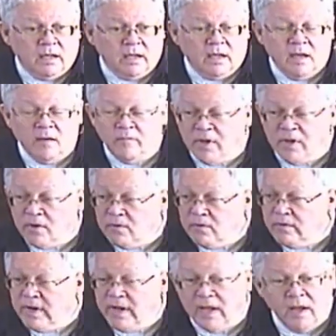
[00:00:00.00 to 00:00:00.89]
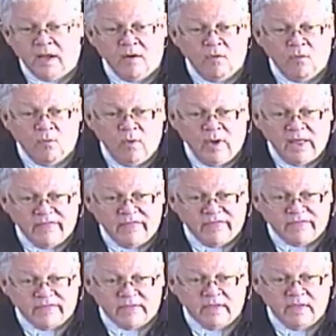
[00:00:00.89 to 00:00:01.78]
communing
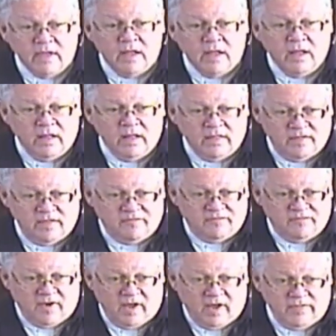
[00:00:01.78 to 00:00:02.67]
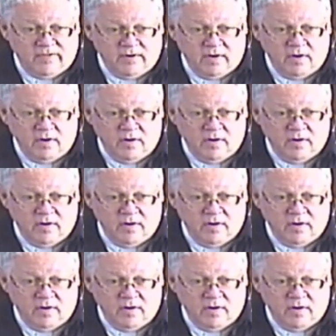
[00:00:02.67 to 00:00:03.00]
with the Father.